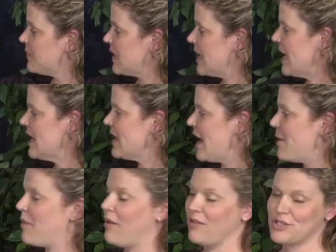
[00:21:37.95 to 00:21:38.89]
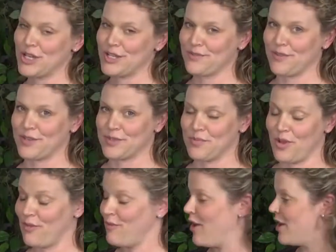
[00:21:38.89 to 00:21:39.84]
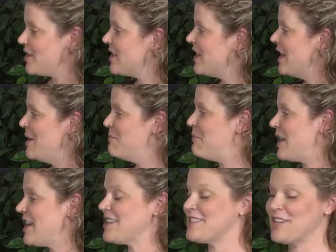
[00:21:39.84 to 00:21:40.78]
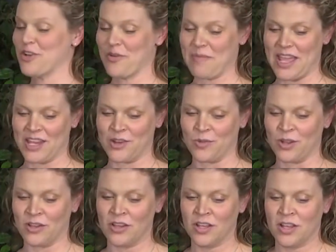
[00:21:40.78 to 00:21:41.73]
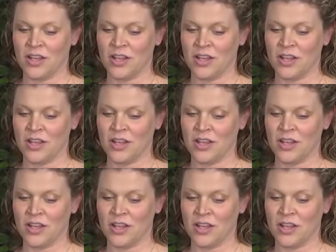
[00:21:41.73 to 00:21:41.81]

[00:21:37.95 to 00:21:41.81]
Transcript: Again, I apologize for the small font, but it is in your manual.